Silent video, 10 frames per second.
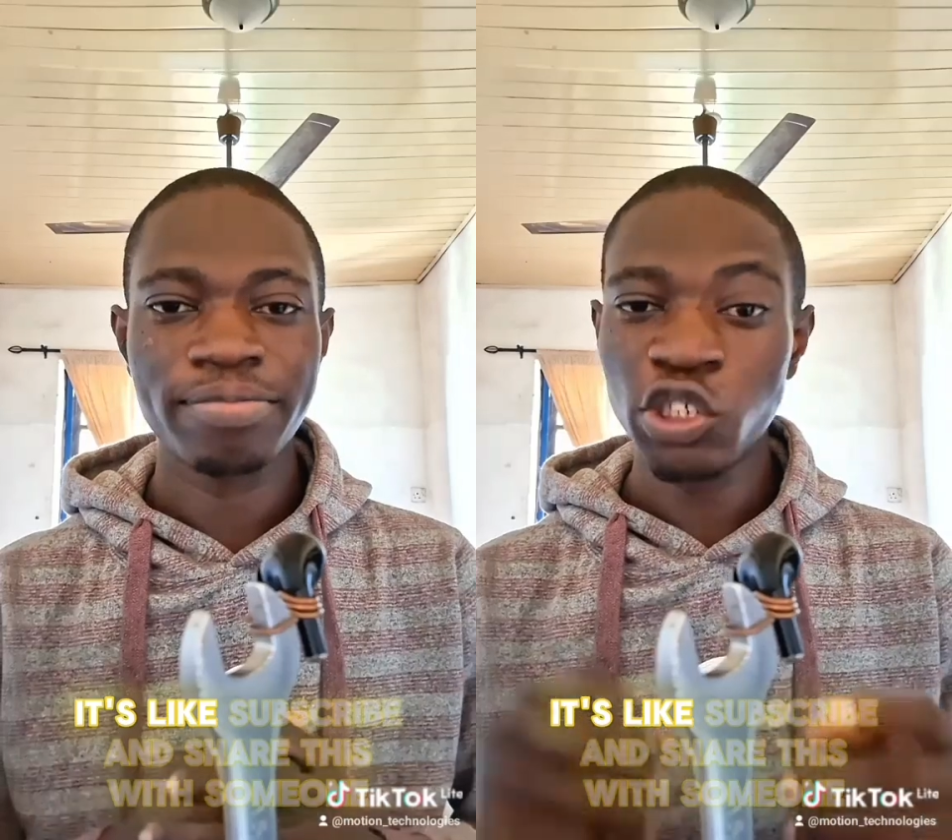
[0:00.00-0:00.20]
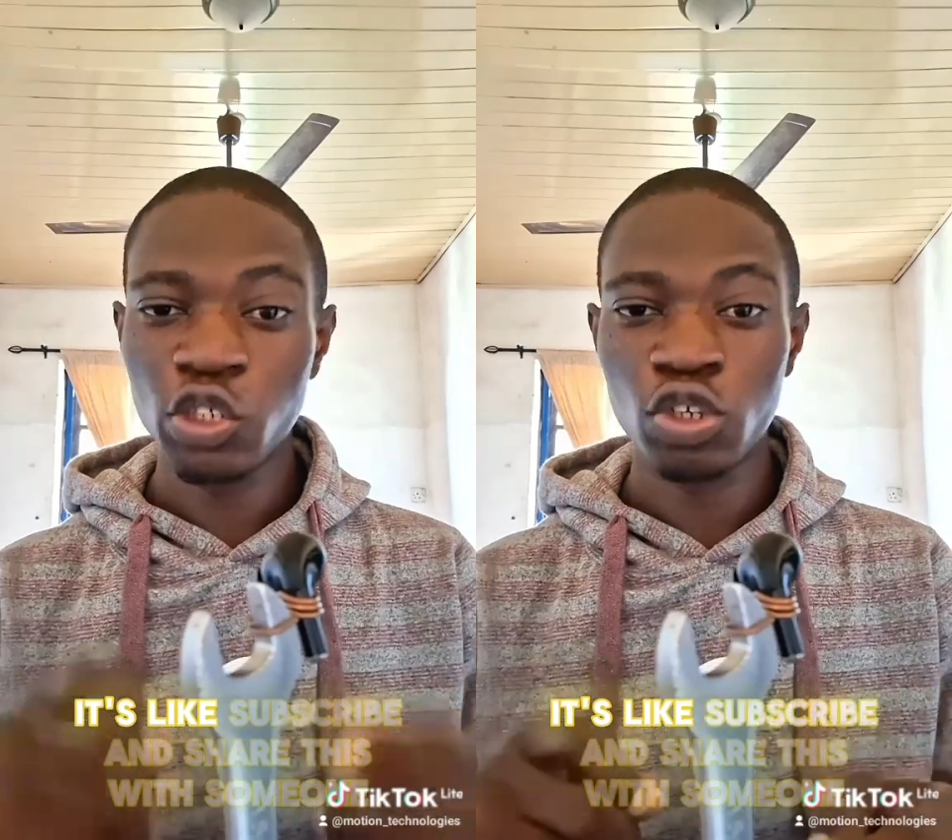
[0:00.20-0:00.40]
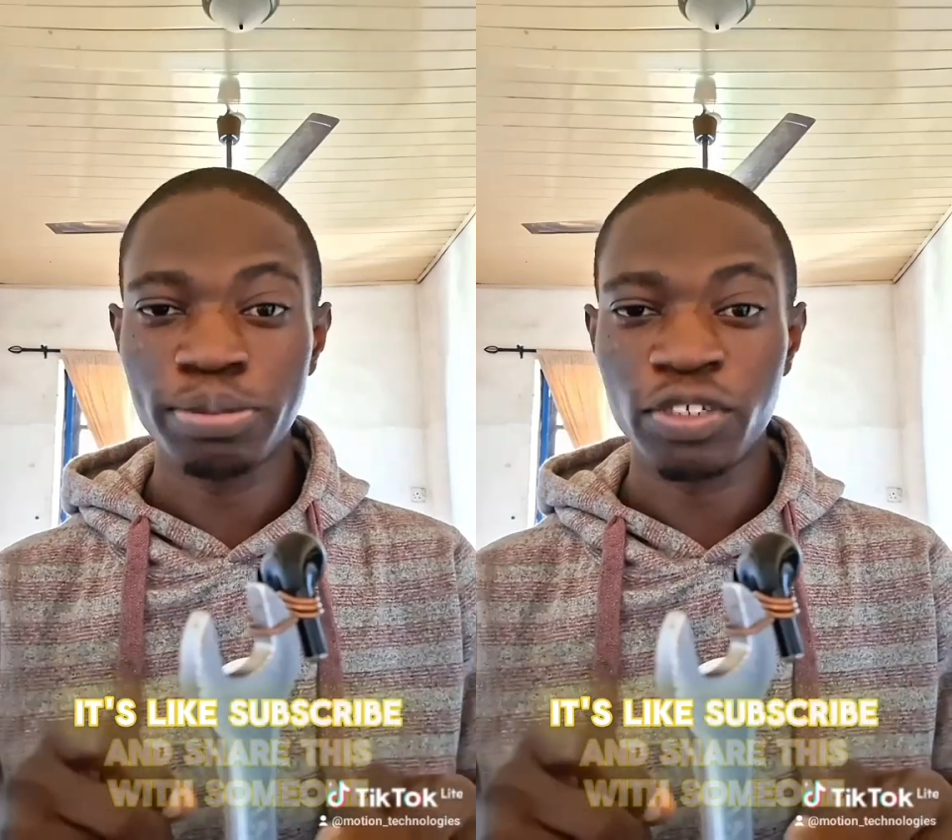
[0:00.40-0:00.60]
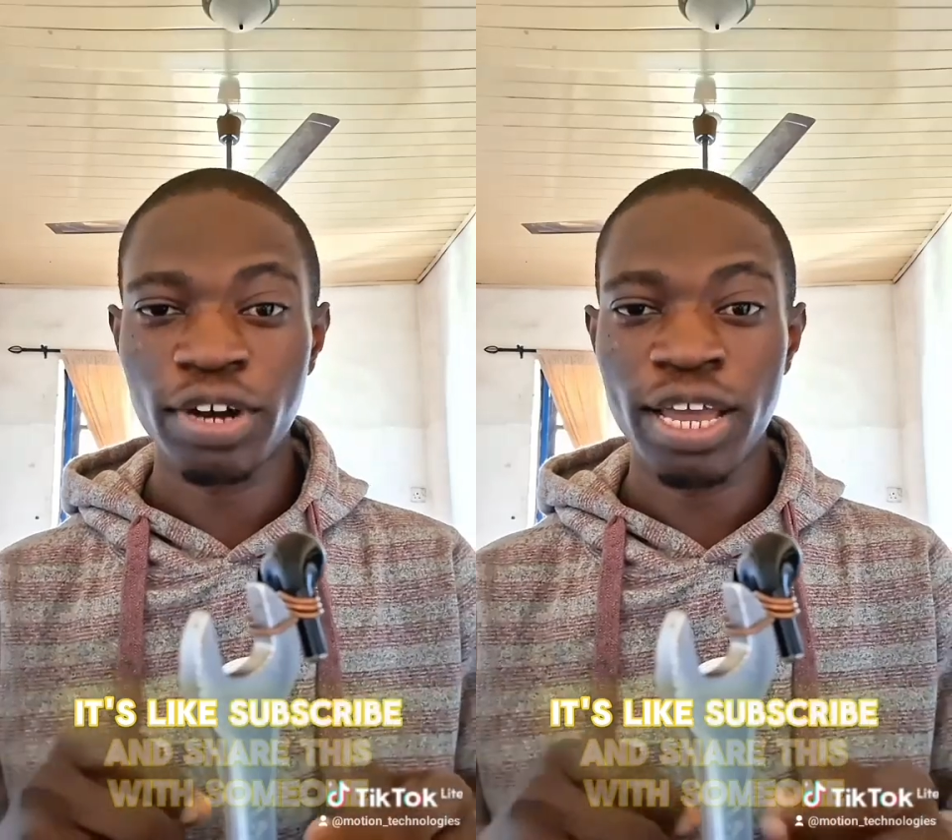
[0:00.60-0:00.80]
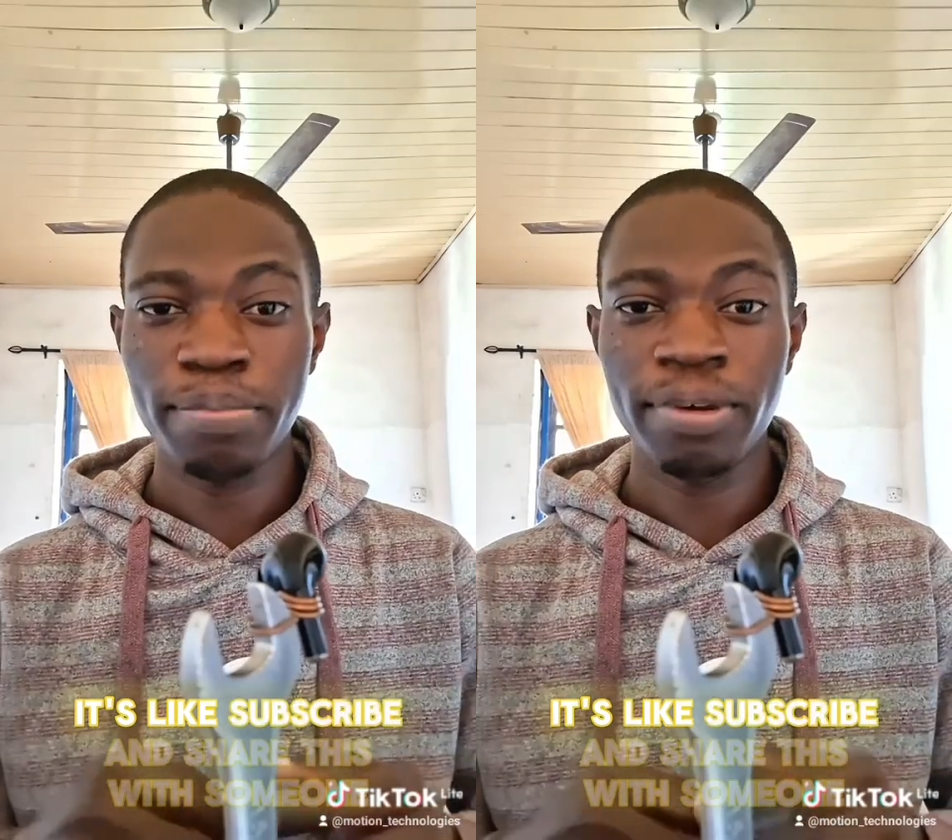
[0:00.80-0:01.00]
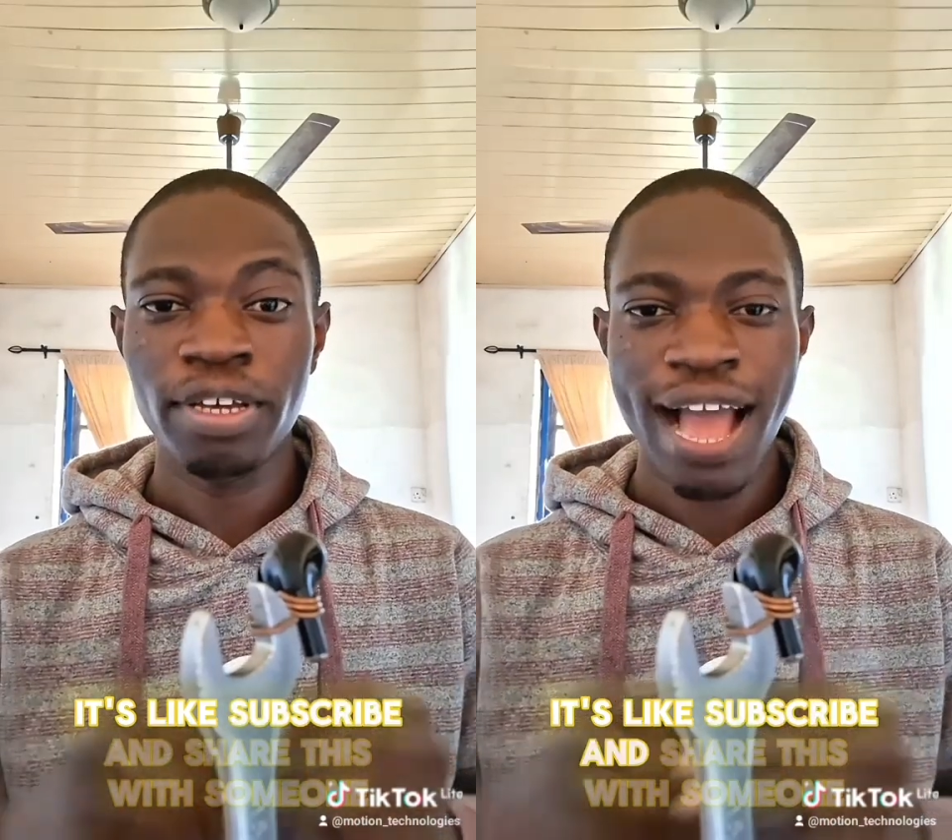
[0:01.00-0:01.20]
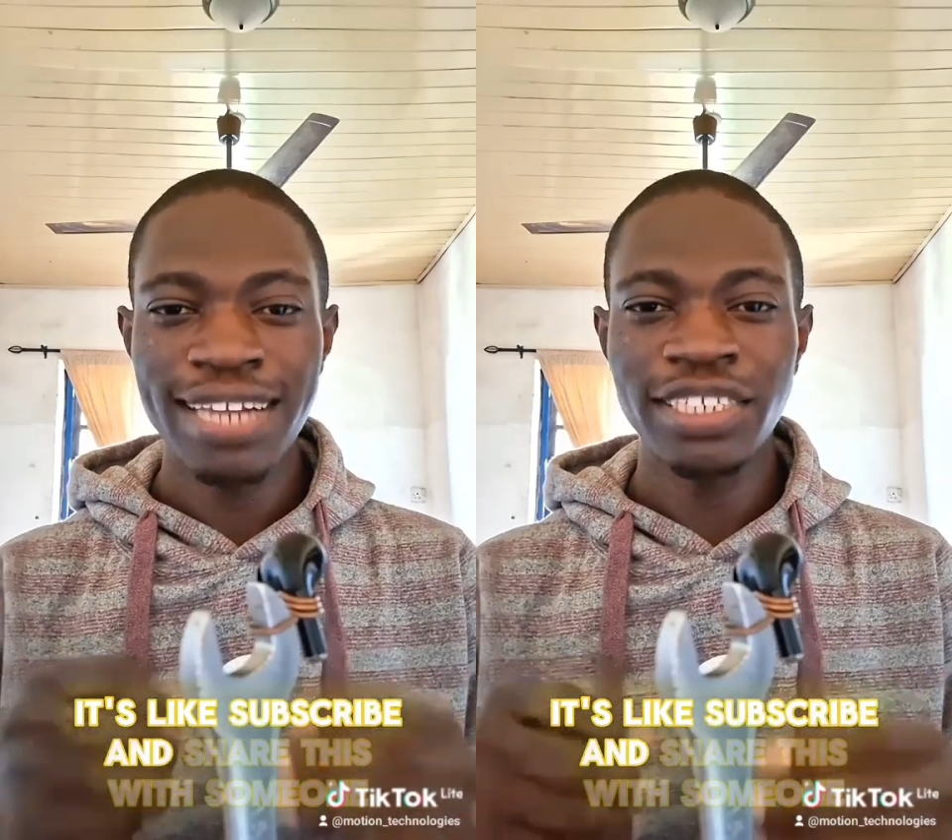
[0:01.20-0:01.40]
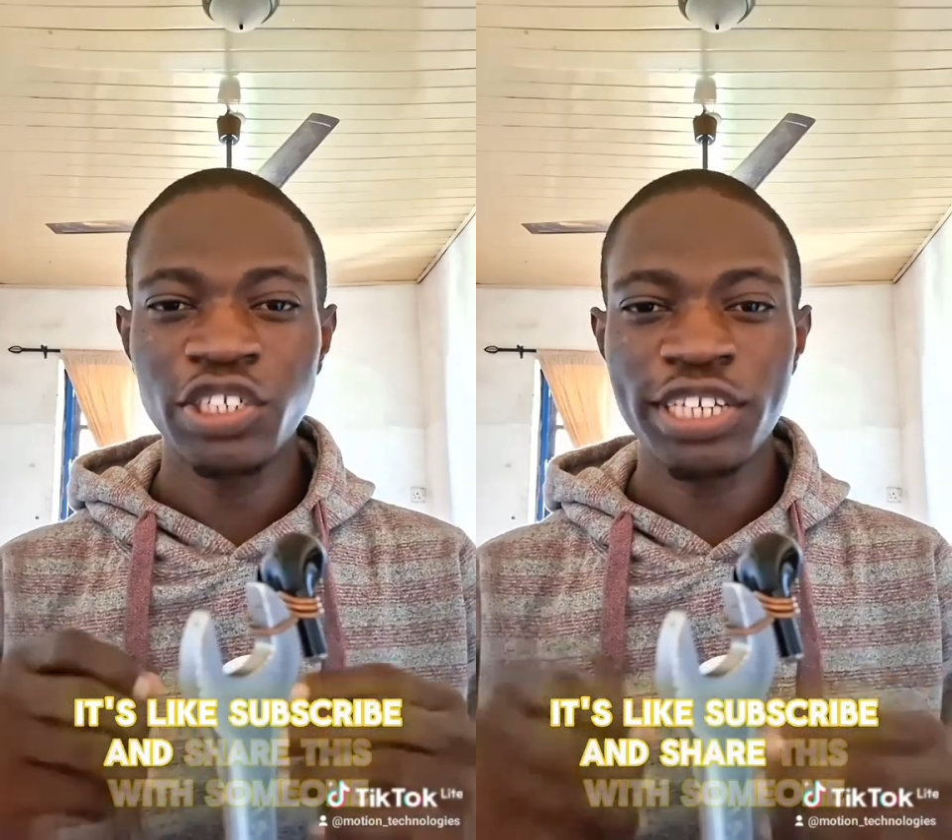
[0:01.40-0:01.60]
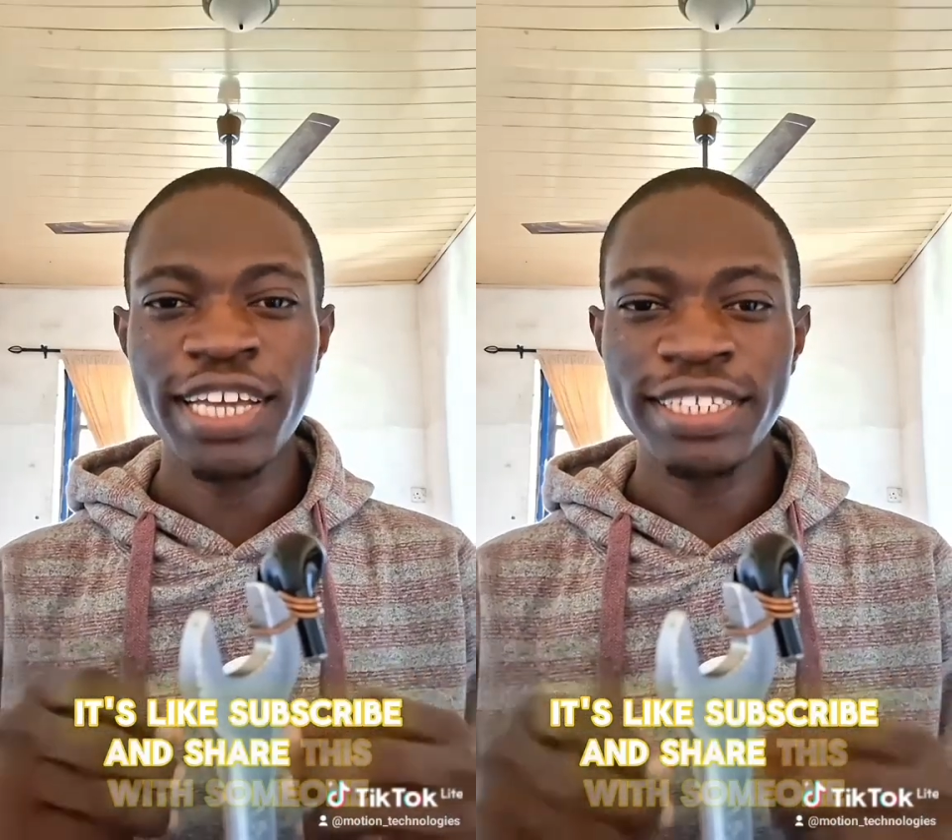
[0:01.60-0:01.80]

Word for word: dash subscribe and share